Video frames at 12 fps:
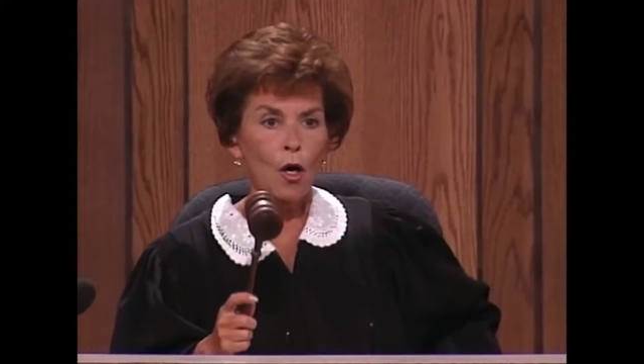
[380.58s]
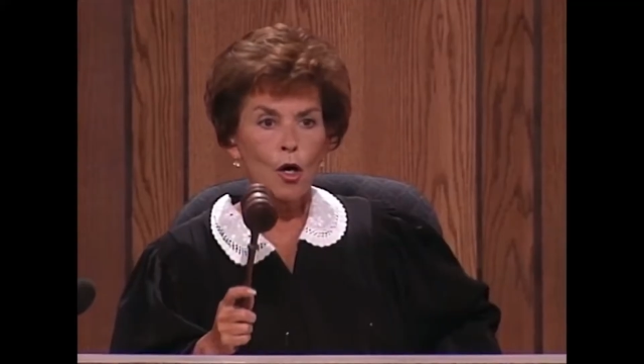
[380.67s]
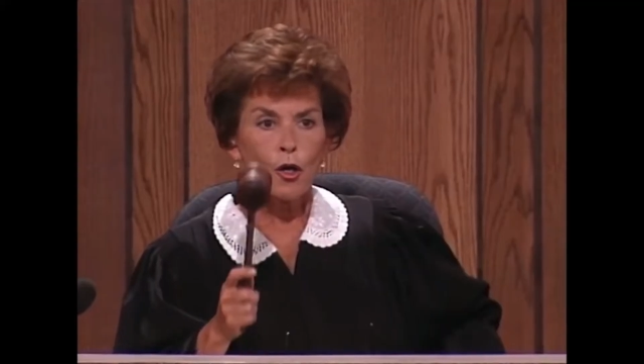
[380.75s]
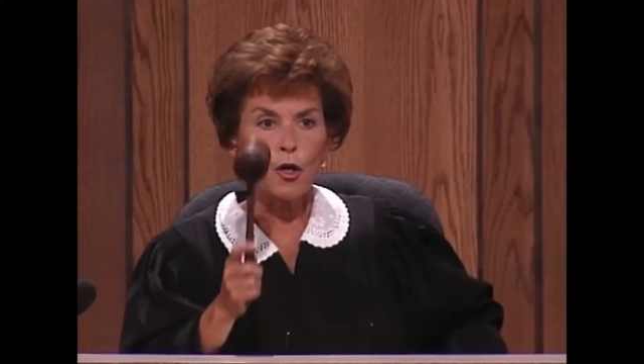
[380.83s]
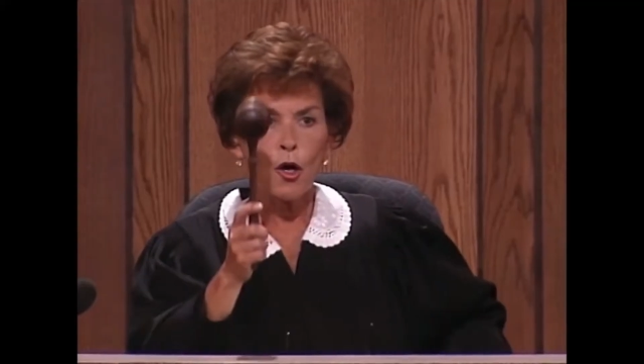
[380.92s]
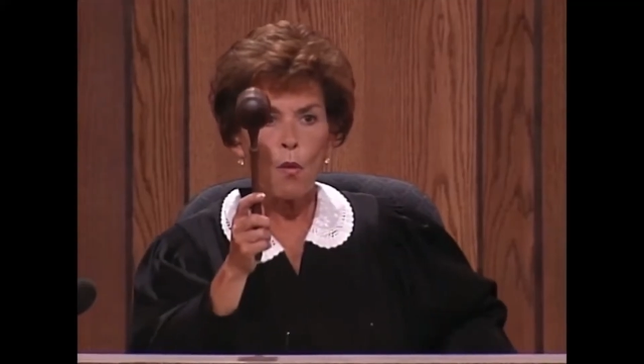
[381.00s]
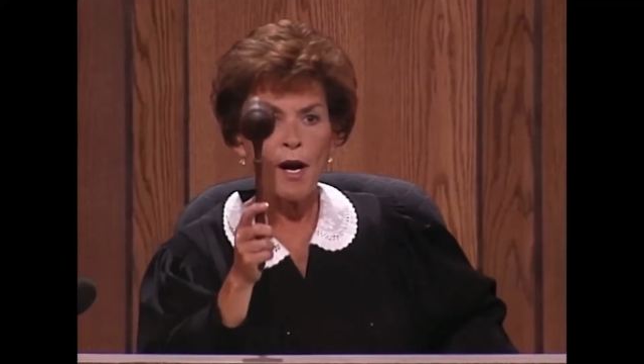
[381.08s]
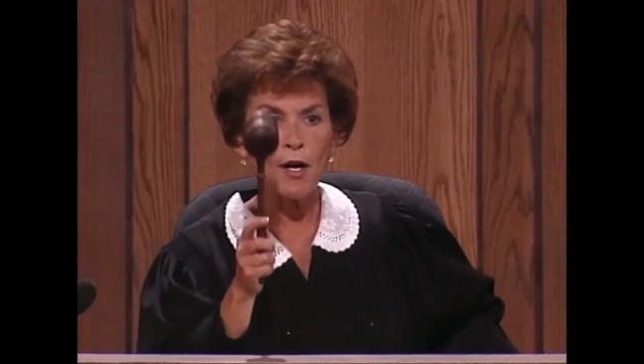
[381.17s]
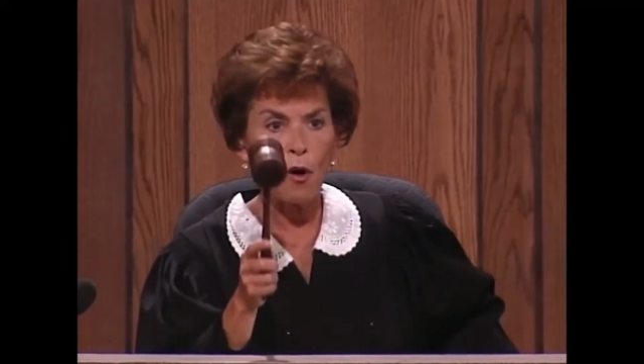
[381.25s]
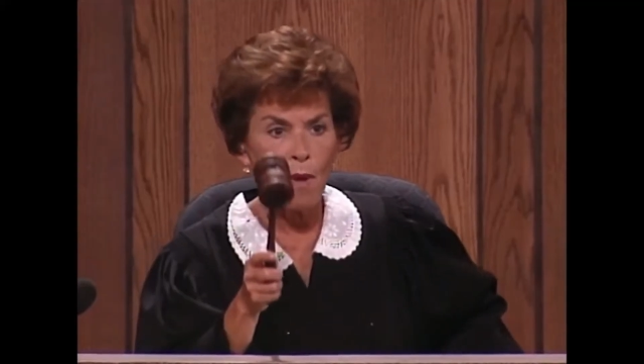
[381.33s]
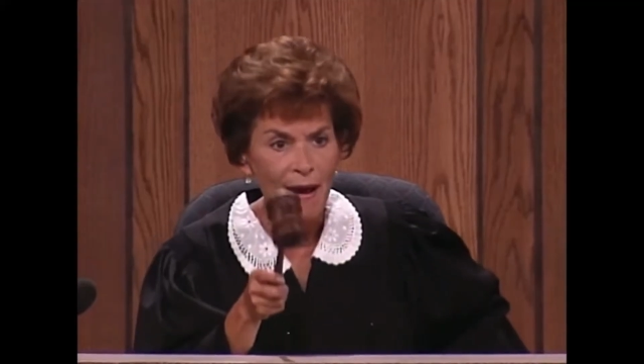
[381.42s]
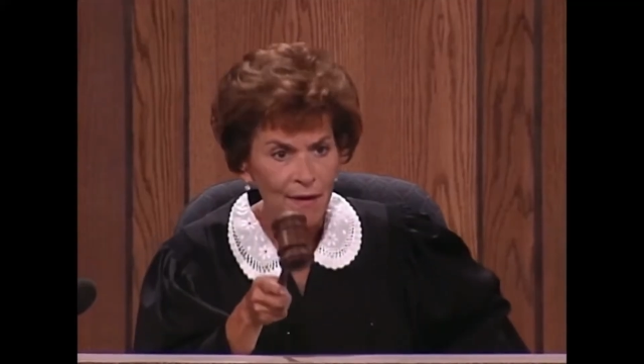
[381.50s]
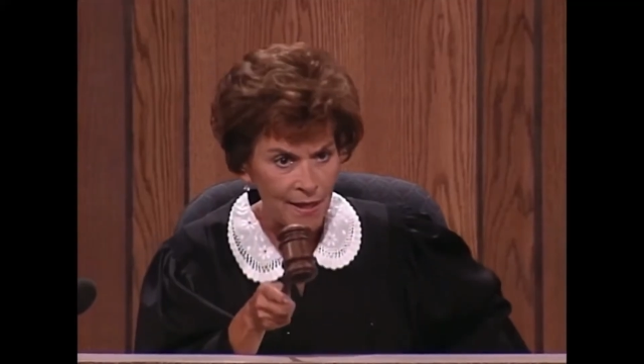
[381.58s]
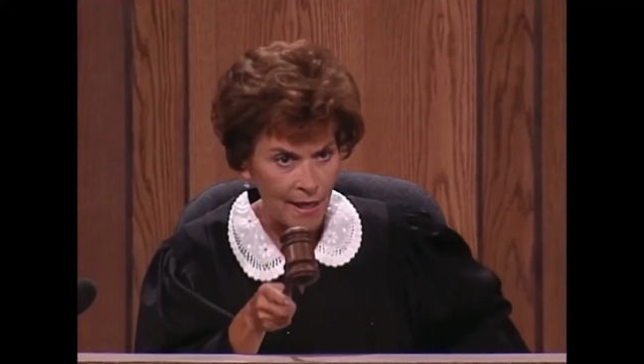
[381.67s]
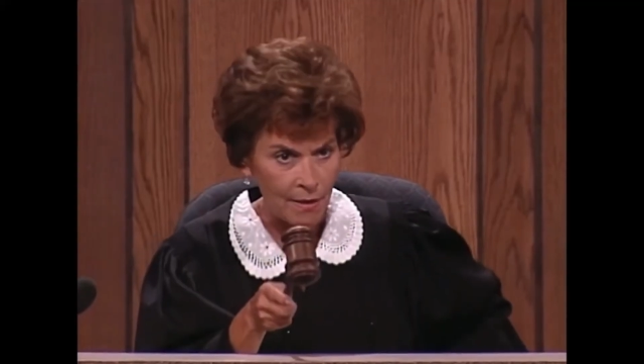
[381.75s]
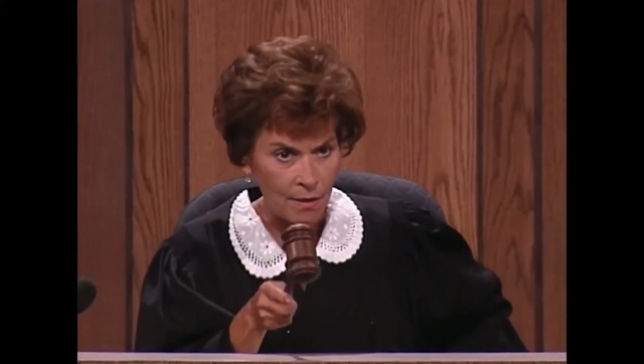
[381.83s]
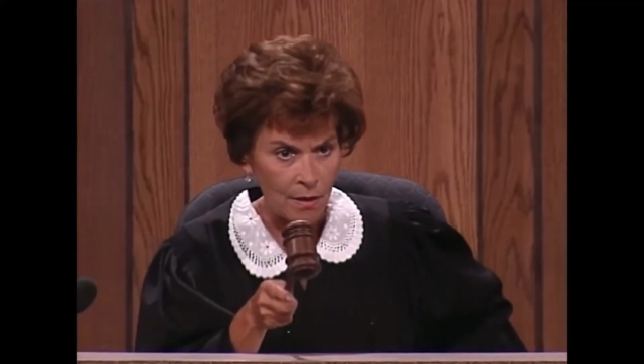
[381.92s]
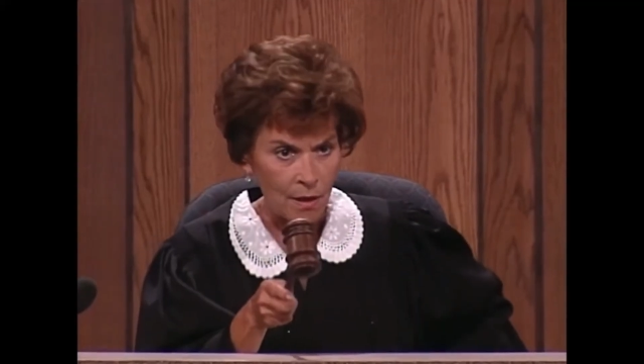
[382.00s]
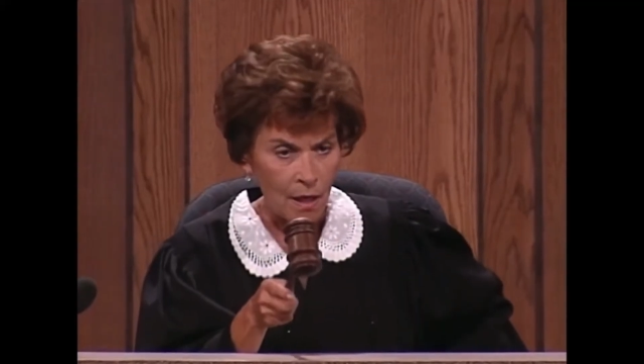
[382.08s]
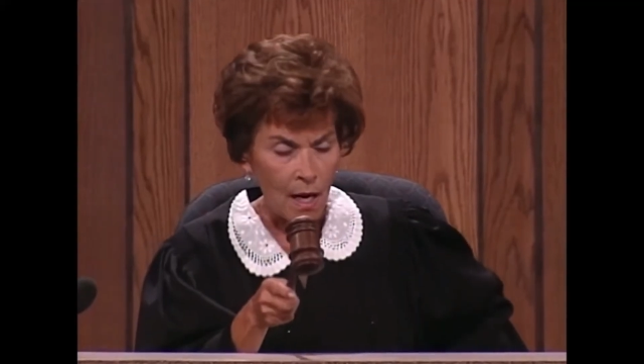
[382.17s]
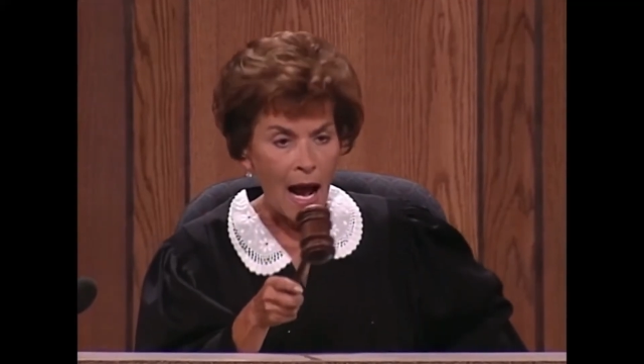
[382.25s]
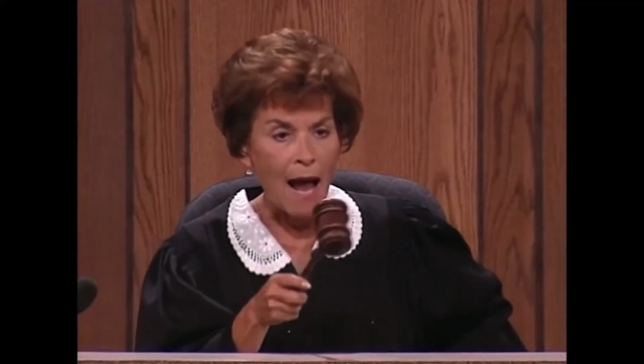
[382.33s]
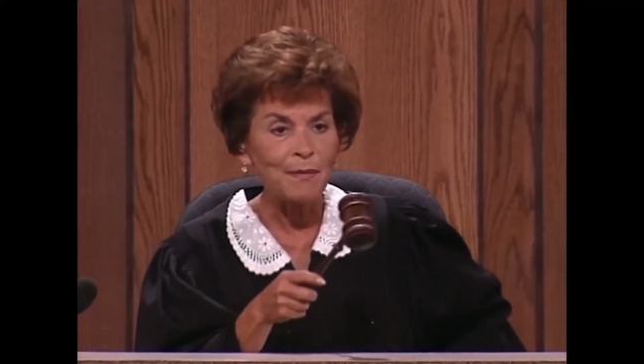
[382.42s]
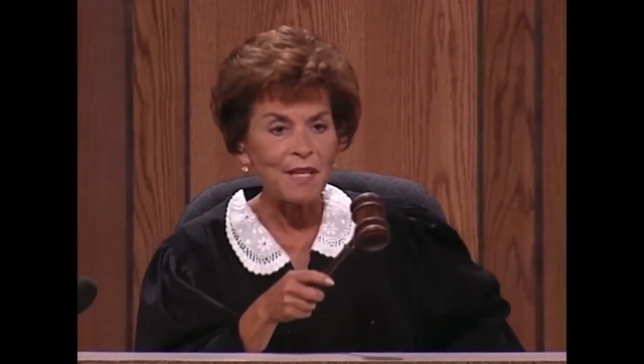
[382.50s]
you're fucking wrong.
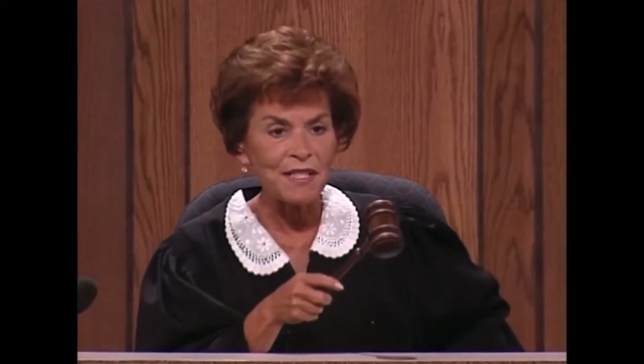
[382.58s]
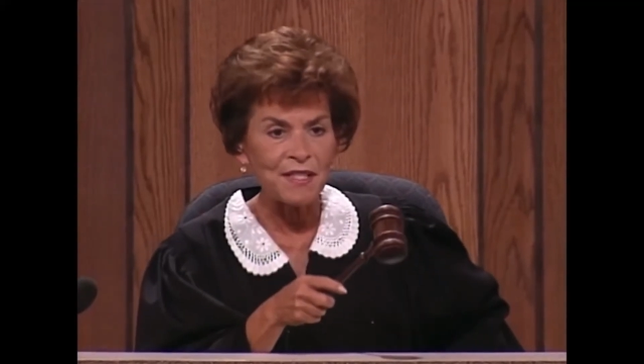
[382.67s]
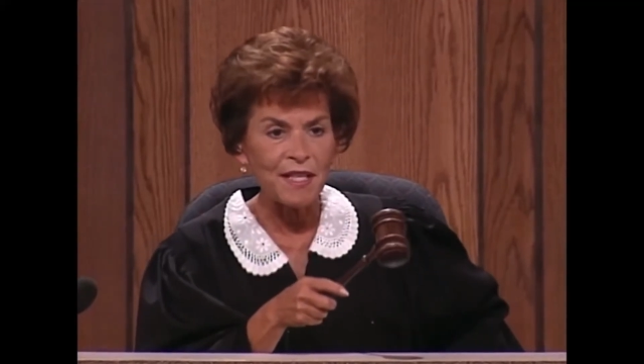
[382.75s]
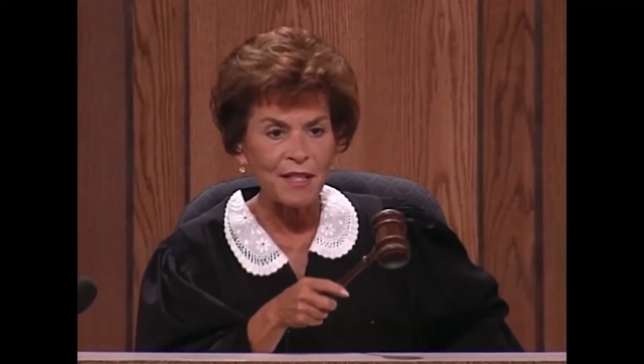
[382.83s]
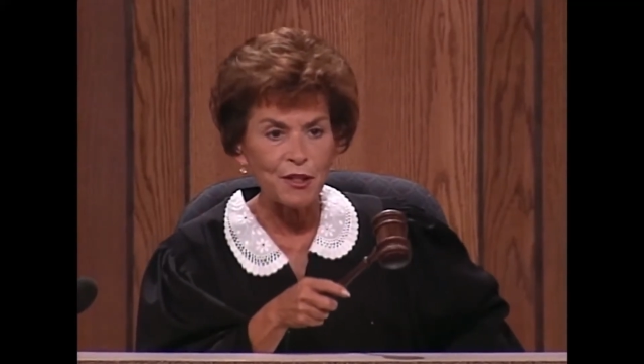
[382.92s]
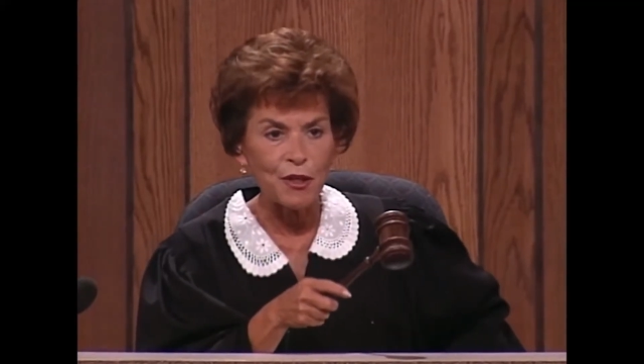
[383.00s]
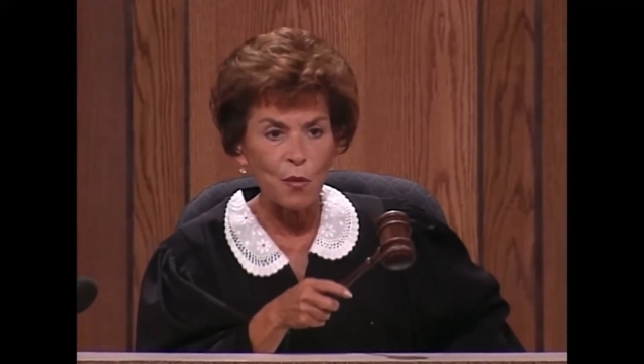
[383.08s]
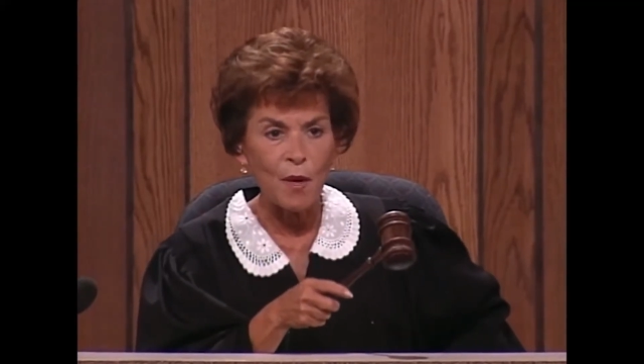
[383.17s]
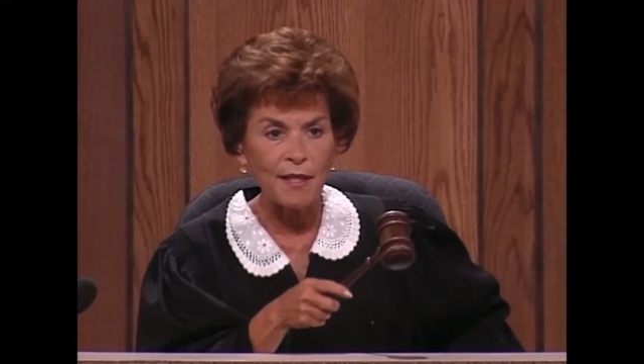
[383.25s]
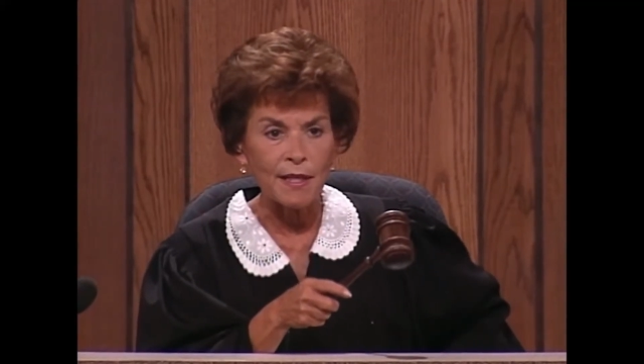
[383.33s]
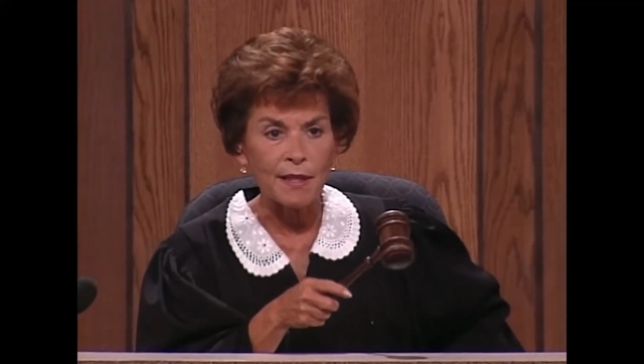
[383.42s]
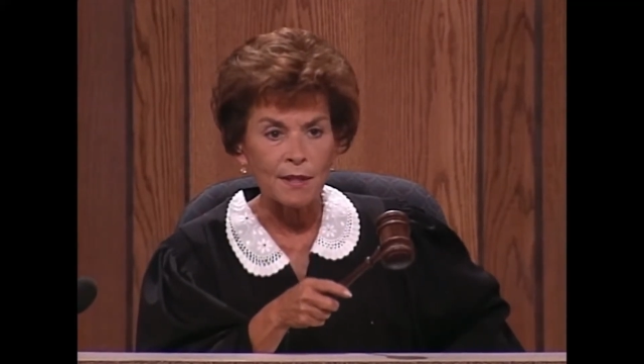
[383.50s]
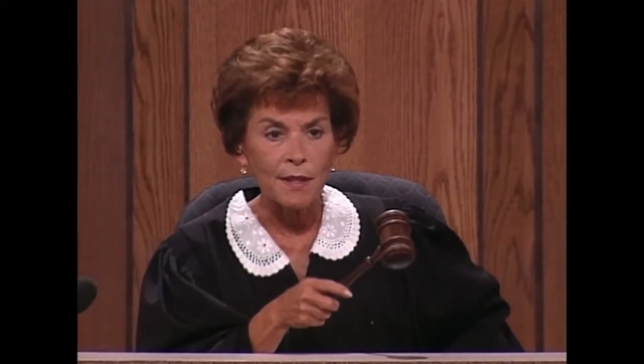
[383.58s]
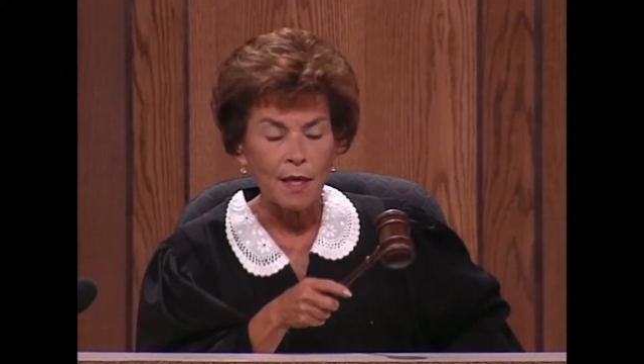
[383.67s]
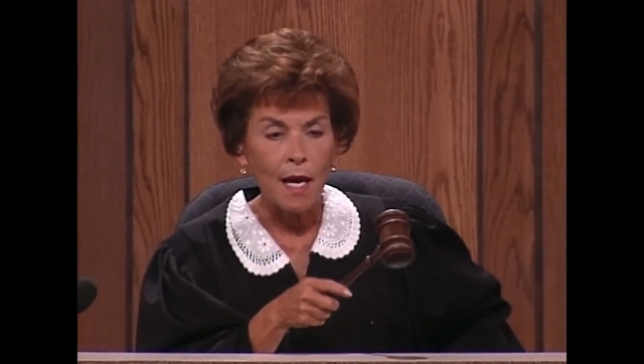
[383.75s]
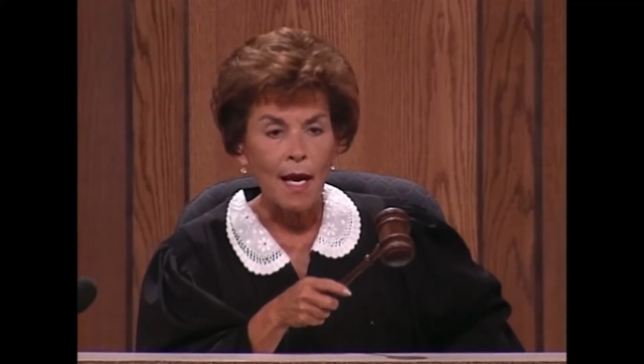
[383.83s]
You're so fucking wrong.